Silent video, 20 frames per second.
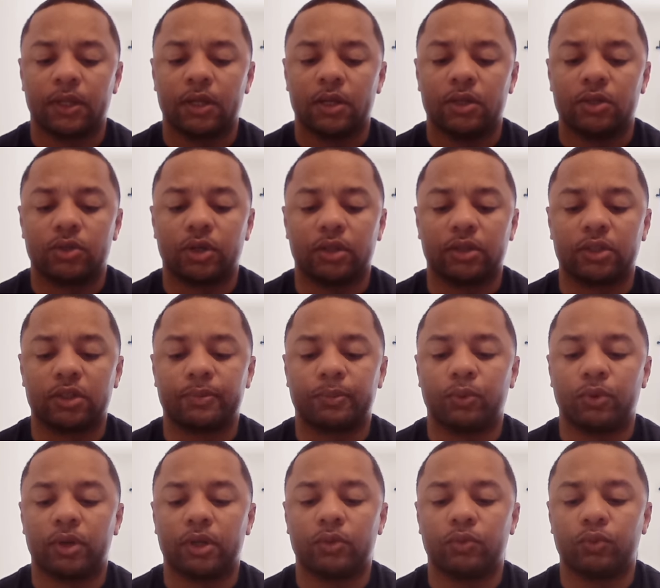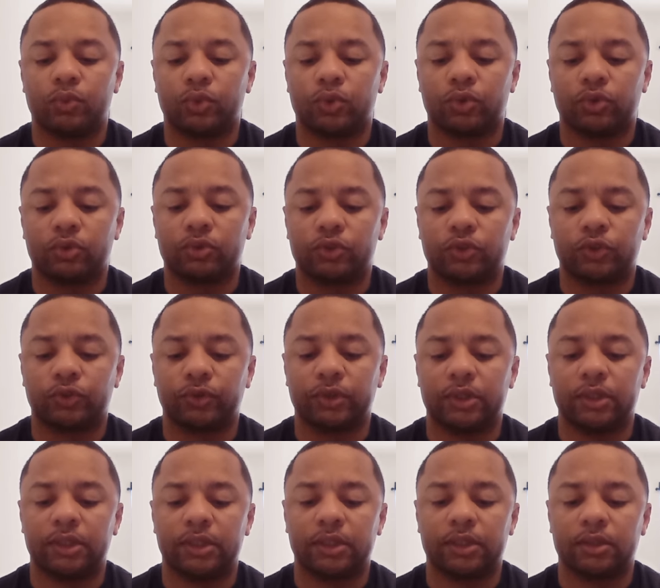So at this point, we're
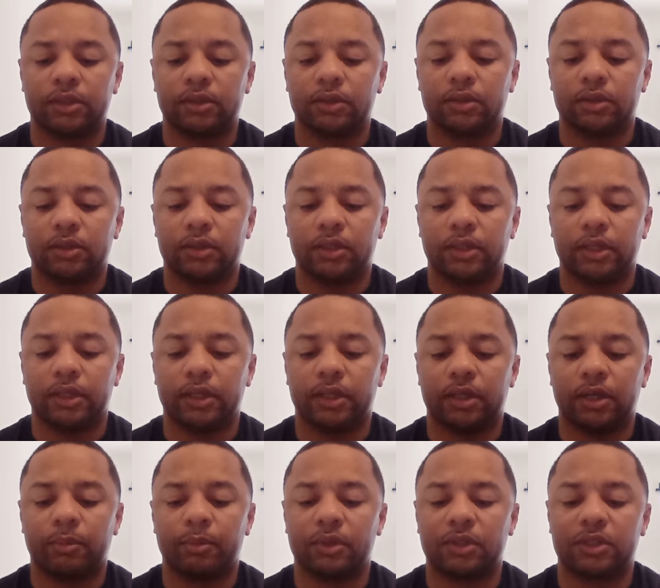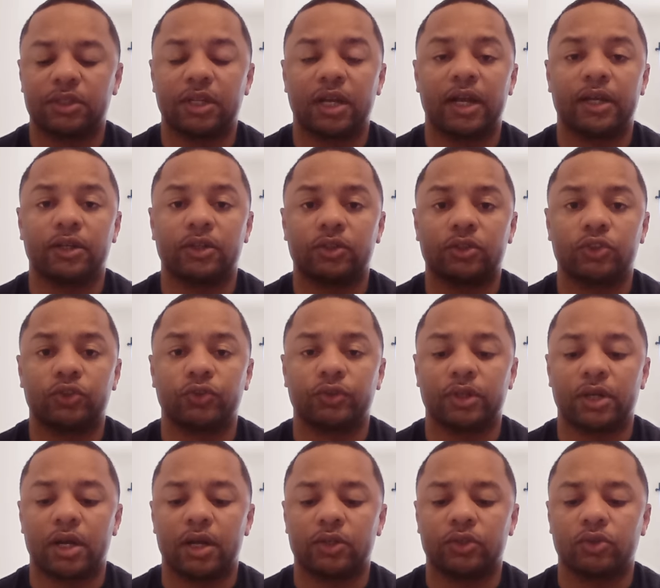treating, and I'm going to assign a
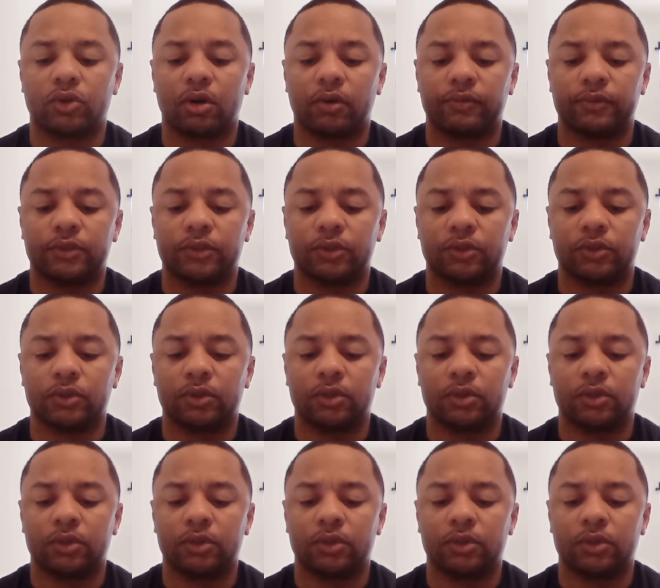triage officer.